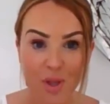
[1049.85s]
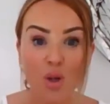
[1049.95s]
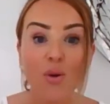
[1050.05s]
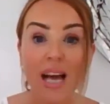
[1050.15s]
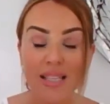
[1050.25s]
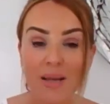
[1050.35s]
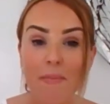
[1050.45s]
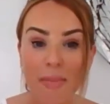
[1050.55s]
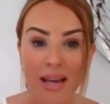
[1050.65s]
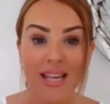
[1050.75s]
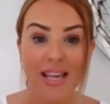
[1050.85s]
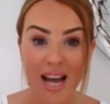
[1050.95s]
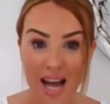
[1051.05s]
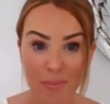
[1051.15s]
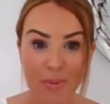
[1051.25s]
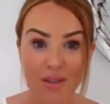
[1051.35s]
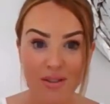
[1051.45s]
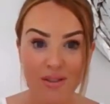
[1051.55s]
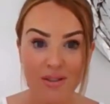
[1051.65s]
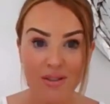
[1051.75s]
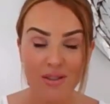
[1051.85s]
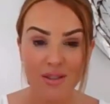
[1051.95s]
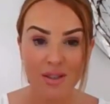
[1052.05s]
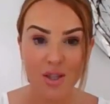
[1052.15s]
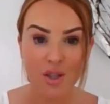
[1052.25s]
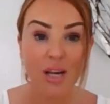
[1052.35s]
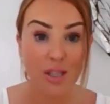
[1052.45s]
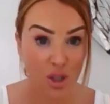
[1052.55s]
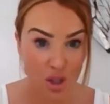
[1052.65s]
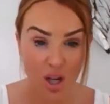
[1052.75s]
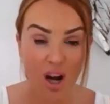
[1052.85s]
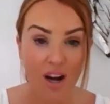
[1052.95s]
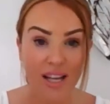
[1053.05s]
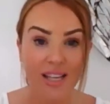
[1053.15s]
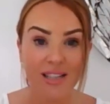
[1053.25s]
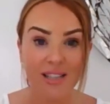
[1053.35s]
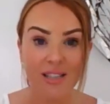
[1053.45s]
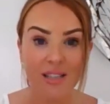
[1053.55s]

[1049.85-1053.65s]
You get to make it happen. You get to shine.